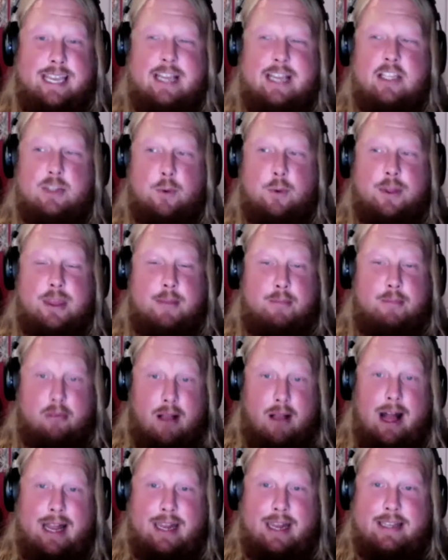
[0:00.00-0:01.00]
the one that
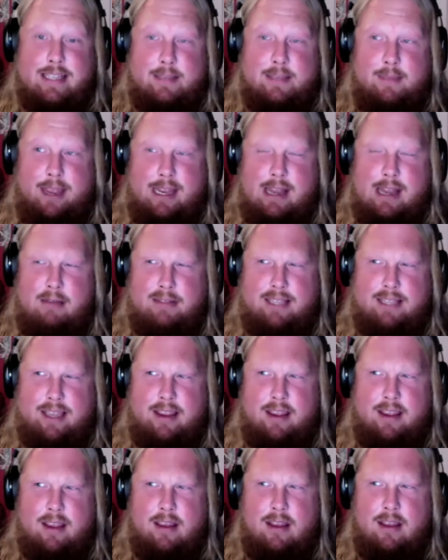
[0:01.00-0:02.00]
brought it to me, and I was
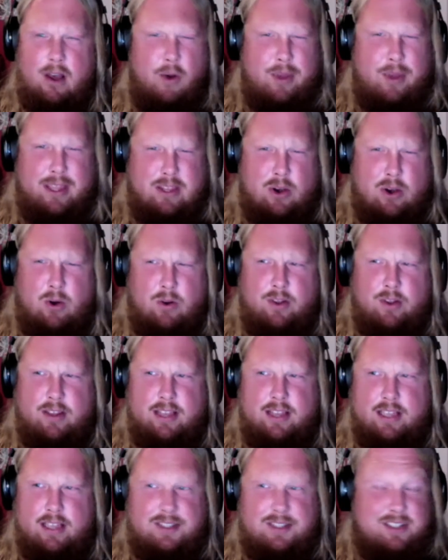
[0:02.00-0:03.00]
like, oh, he totally
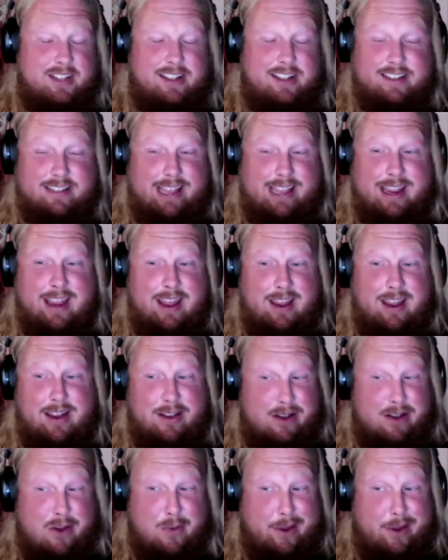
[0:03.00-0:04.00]
does. She's like,
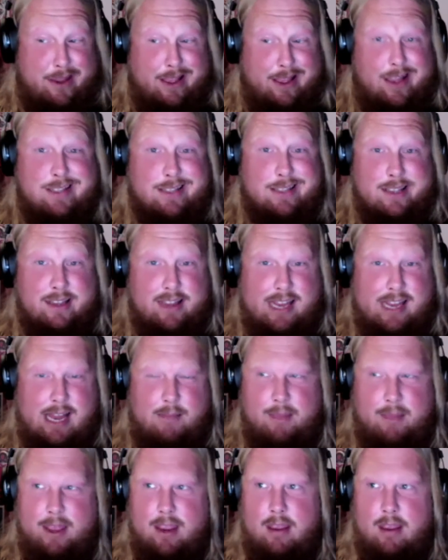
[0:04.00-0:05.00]
no, he doesn't. And
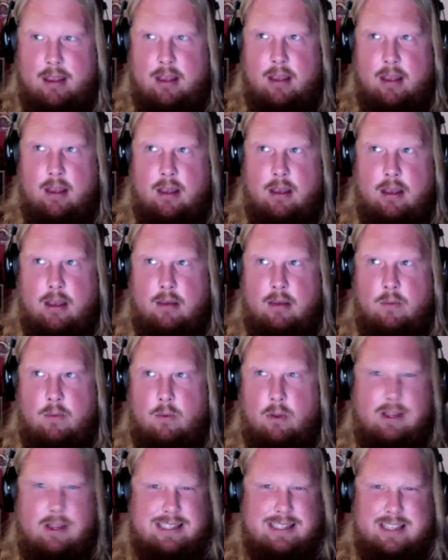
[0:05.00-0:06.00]
I'm like, well,
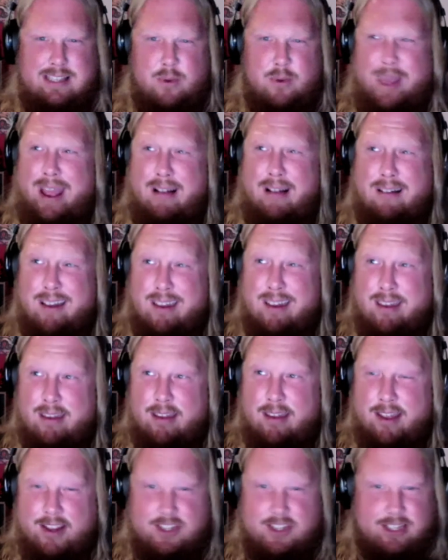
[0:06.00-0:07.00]
does he do Eric?
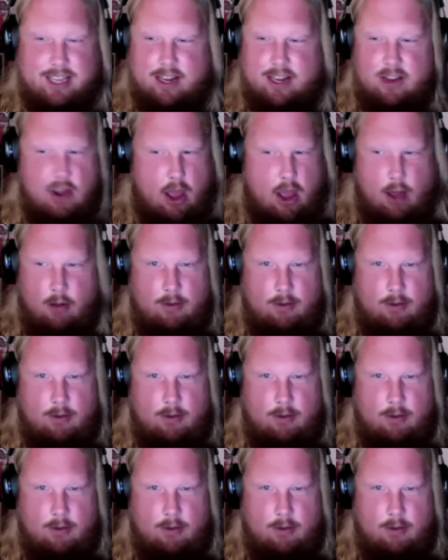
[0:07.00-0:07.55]
And she's like, no.